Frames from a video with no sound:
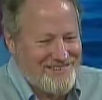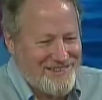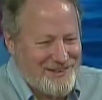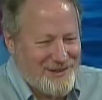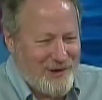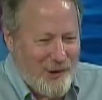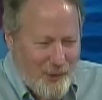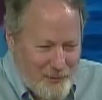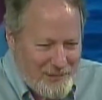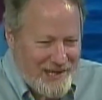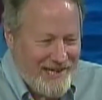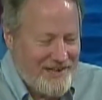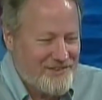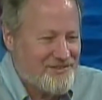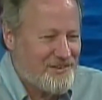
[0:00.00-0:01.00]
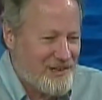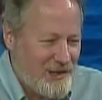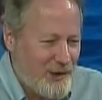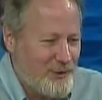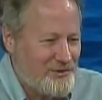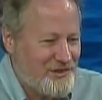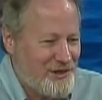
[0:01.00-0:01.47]
coal plants
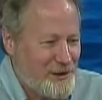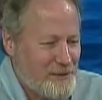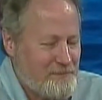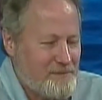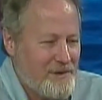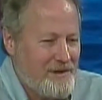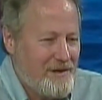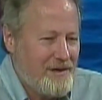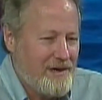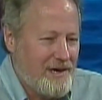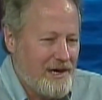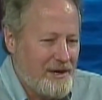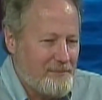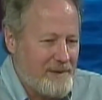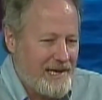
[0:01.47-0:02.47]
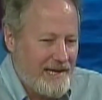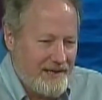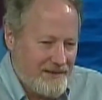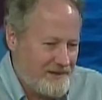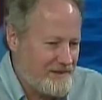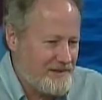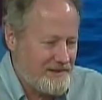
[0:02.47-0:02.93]
closing,
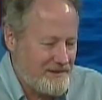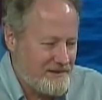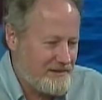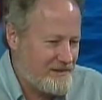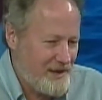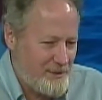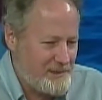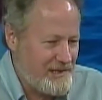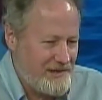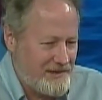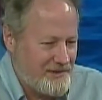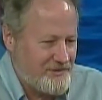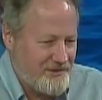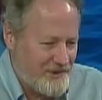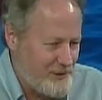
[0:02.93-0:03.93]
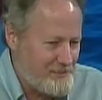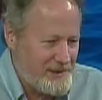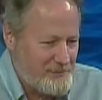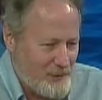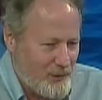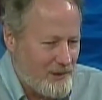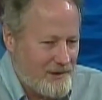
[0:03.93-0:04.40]
and in coming years there'll be
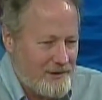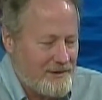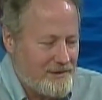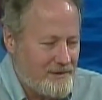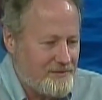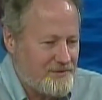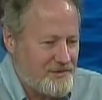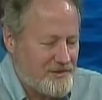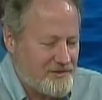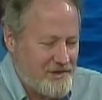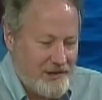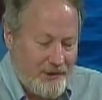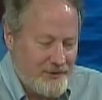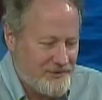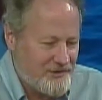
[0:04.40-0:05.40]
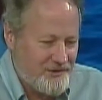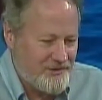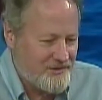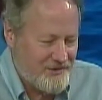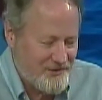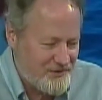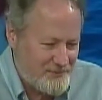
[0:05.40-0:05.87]
more of such
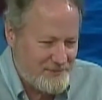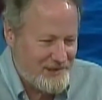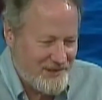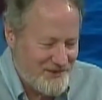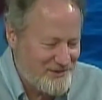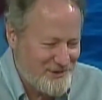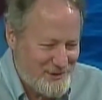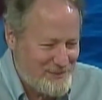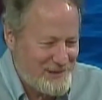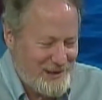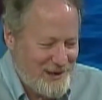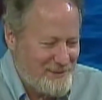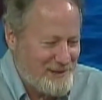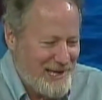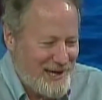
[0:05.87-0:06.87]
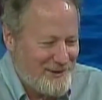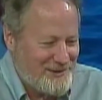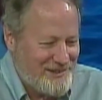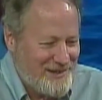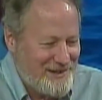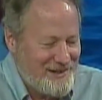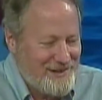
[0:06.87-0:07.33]
closures just because they're becoming
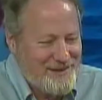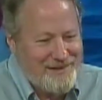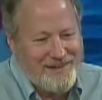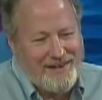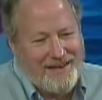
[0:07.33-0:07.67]
outdated.